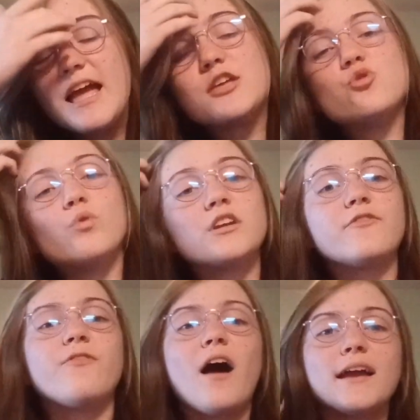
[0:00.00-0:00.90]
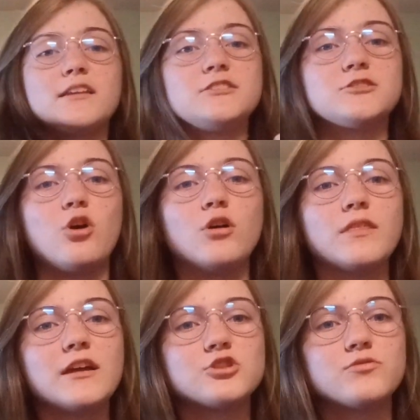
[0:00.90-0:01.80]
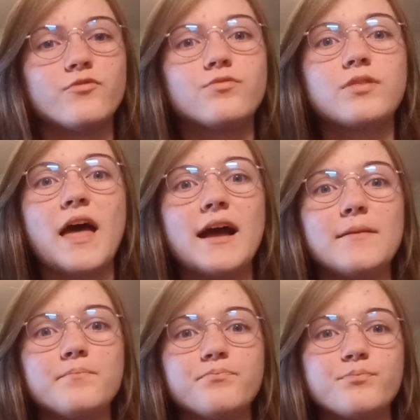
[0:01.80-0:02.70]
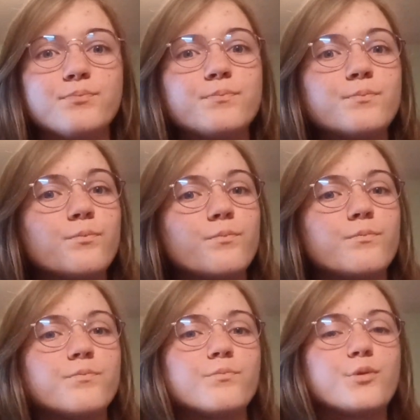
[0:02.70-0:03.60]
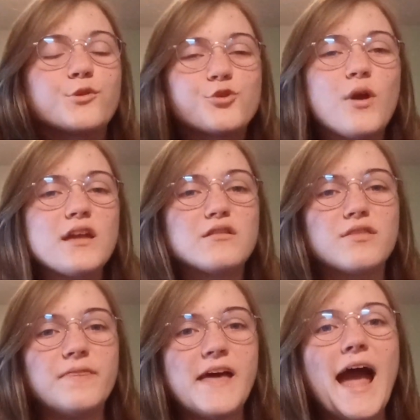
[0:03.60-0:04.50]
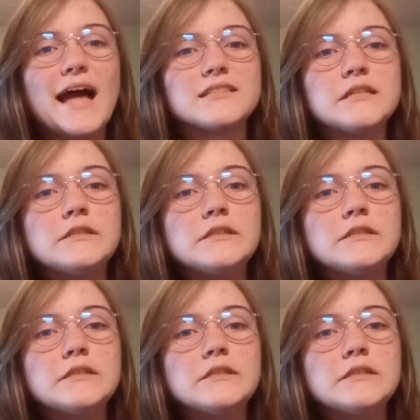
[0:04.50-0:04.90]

You want to find a song that portrays that.